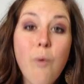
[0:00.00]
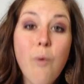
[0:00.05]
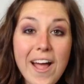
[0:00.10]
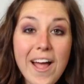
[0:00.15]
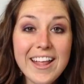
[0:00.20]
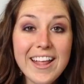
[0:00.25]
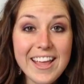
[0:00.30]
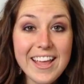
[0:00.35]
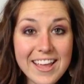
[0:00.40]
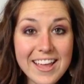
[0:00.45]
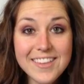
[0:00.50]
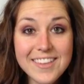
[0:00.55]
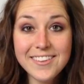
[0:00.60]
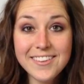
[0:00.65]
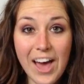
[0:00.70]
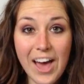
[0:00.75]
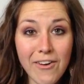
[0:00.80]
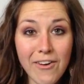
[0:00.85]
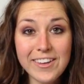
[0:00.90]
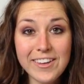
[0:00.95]
What
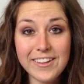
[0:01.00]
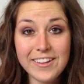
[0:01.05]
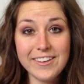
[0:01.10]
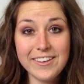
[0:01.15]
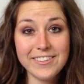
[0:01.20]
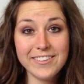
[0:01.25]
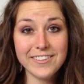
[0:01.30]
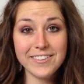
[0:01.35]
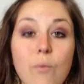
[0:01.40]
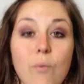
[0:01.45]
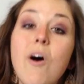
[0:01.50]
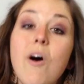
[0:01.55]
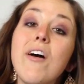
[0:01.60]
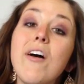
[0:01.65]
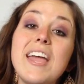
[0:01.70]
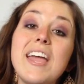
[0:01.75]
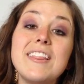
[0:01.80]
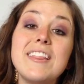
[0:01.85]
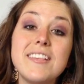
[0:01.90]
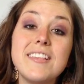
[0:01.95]
is calculus?
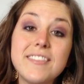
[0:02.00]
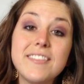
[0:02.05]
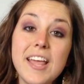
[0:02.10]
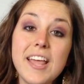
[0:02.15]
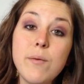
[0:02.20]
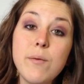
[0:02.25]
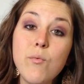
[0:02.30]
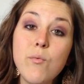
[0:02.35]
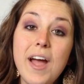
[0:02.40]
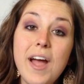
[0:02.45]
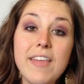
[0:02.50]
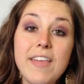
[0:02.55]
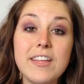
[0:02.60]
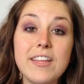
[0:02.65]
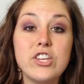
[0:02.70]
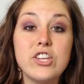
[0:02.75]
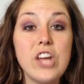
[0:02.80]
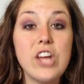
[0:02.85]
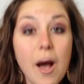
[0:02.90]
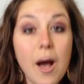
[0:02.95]
Well, in the same way
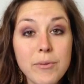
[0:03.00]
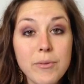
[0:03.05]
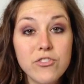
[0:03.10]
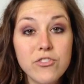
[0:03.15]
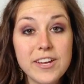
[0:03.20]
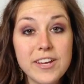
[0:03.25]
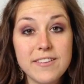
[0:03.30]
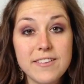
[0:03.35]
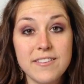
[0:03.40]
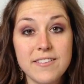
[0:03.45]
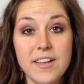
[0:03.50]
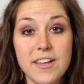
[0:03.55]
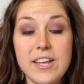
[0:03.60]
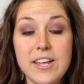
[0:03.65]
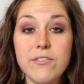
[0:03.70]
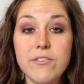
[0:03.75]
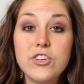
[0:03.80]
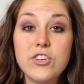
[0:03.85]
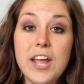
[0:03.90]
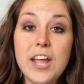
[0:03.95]
that geometry is the
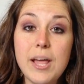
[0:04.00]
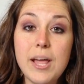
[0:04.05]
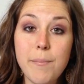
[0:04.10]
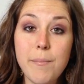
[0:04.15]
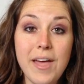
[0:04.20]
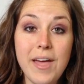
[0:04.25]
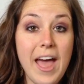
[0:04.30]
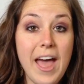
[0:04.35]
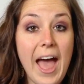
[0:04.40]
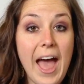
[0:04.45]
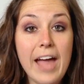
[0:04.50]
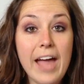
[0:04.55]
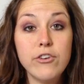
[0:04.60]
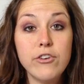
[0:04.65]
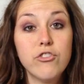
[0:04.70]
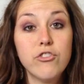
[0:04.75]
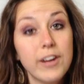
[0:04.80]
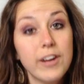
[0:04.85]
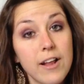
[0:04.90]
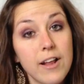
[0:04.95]
study of shape
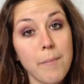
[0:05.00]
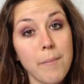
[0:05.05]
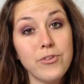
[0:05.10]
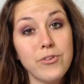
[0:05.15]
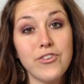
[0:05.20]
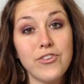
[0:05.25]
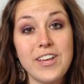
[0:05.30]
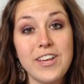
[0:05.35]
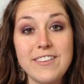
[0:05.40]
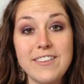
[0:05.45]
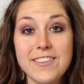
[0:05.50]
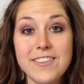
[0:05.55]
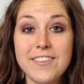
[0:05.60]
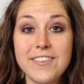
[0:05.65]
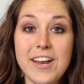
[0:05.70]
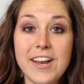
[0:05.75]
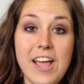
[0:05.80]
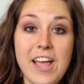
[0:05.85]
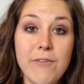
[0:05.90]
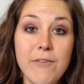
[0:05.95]
and trigonometry is the
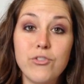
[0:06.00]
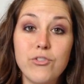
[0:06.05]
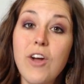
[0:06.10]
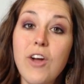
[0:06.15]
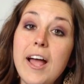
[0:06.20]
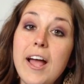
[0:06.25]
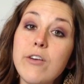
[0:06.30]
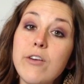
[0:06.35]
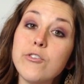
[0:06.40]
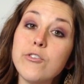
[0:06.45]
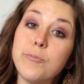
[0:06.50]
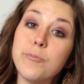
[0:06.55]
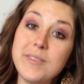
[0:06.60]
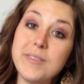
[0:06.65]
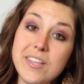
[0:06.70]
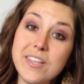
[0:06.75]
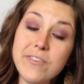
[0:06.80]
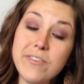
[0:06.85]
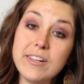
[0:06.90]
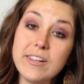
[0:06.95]
study of triangles
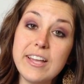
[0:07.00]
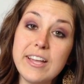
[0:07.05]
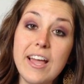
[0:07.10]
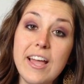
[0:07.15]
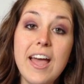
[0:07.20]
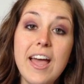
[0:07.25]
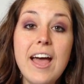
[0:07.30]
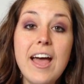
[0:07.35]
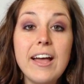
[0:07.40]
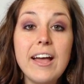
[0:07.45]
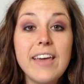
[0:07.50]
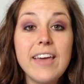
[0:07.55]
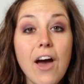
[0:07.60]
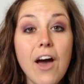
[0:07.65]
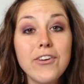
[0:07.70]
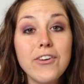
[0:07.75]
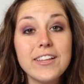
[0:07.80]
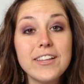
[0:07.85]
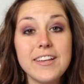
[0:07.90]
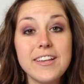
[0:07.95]
specifically,
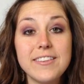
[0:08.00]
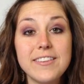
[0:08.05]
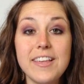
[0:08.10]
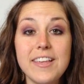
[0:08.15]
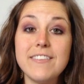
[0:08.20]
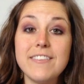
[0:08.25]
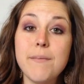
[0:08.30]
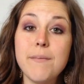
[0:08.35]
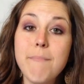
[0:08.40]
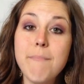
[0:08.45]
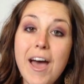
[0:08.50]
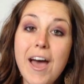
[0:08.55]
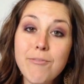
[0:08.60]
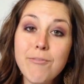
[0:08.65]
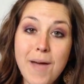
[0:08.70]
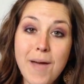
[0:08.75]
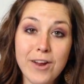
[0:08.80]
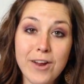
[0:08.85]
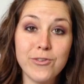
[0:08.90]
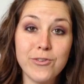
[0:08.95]
calculus is the
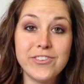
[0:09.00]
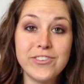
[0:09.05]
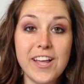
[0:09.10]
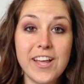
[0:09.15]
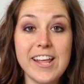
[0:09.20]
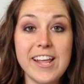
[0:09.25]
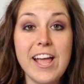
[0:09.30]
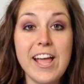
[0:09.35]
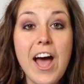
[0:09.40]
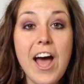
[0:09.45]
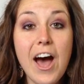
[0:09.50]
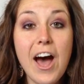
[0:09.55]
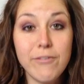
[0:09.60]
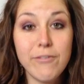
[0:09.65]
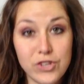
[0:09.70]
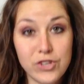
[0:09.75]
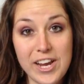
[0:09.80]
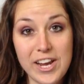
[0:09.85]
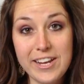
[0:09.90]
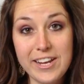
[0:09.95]
mathematical study
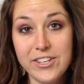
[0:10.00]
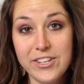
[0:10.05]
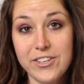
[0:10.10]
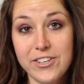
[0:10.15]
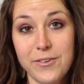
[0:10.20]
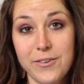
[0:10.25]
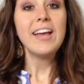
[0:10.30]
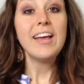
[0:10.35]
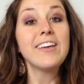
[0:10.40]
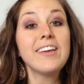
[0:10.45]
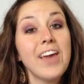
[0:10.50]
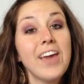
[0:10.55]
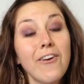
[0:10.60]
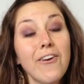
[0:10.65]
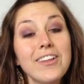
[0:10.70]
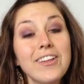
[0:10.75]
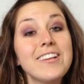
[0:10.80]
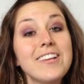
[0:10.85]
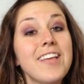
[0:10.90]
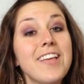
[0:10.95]
of change.
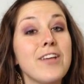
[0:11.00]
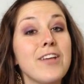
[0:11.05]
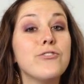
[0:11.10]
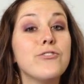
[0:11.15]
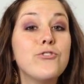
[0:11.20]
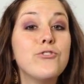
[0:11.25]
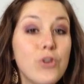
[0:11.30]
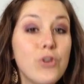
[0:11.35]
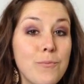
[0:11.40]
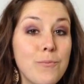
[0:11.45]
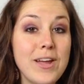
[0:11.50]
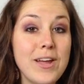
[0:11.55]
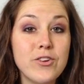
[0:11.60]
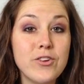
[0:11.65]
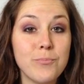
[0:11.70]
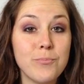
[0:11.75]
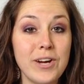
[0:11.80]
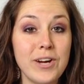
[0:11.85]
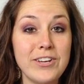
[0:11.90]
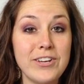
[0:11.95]
Calculus has two
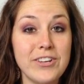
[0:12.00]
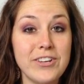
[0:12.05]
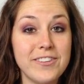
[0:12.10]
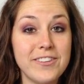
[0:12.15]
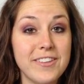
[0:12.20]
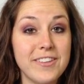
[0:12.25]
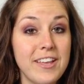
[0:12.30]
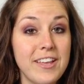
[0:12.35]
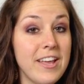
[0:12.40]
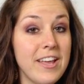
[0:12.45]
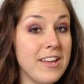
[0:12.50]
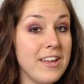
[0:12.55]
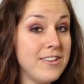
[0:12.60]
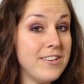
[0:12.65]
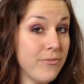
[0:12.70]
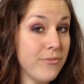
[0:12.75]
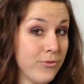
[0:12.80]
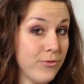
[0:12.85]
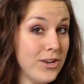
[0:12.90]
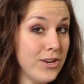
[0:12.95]
major branches
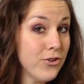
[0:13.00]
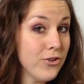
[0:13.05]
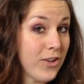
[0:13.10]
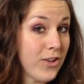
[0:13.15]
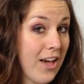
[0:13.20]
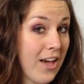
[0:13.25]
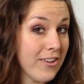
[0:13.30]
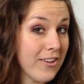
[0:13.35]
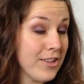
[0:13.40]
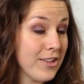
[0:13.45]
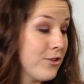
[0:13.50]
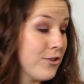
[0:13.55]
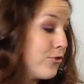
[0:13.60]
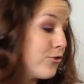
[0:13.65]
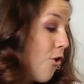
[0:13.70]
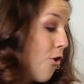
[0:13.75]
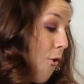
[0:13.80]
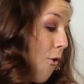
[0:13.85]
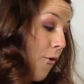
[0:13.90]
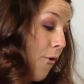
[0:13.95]
differential
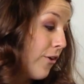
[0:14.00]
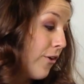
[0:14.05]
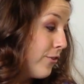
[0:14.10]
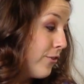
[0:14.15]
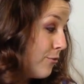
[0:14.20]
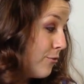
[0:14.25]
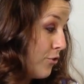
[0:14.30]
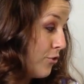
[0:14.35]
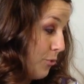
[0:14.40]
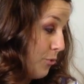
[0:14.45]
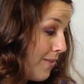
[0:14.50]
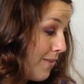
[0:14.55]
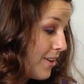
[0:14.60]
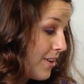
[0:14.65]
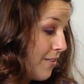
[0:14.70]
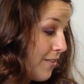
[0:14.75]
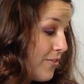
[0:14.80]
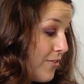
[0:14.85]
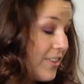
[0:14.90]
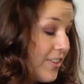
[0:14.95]
calculus, or
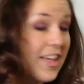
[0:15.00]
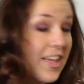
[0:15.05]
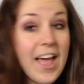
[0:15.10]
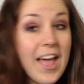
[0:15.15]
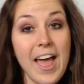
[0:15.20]
derivatives,